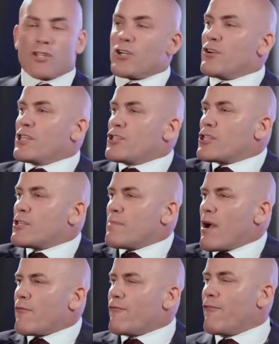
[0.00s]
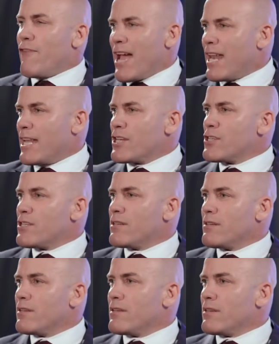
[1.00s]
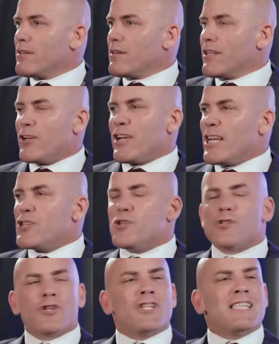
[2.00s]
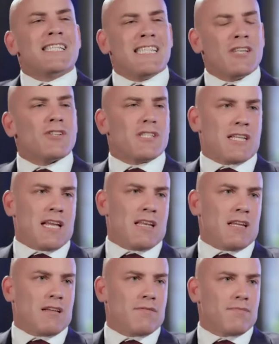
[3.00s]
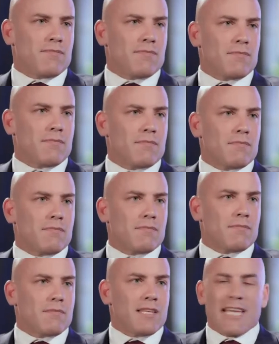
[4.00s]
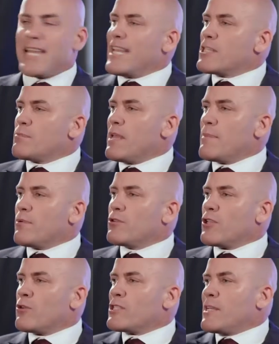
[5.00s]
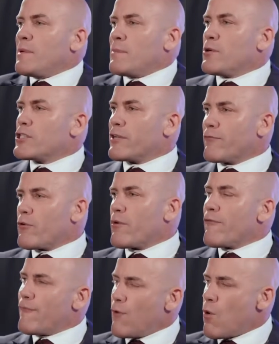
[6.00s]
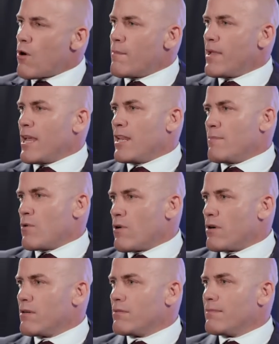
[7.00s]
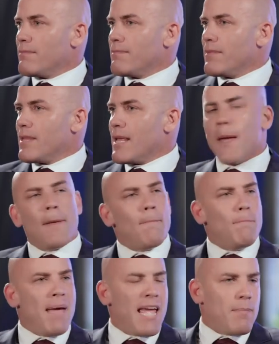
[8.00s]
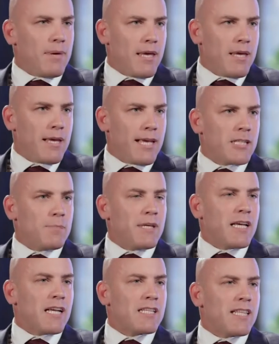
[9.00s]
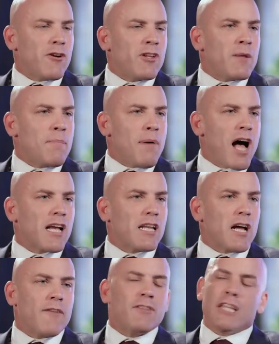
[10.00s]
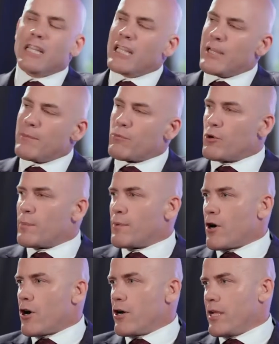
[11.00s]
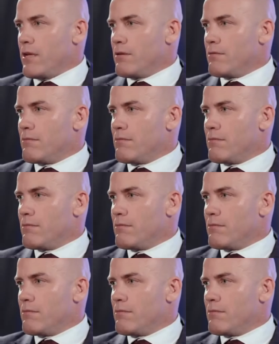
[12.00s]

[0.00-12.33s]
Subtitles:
Curry just about vanished, and their issues are still standing. Yet his people don't seem to be pushing for reform anymore. Maybe it's because they're in the pocket of the Liberal Party.